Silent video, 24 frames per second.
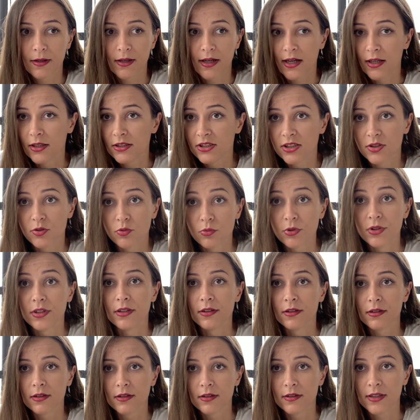I just
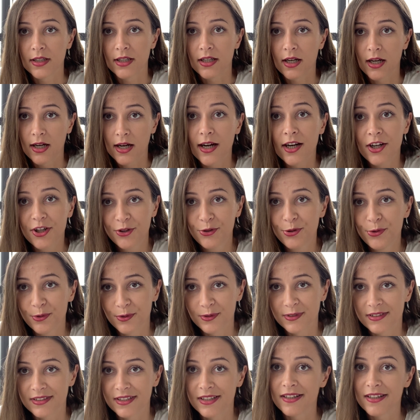wouldn't. There are tools,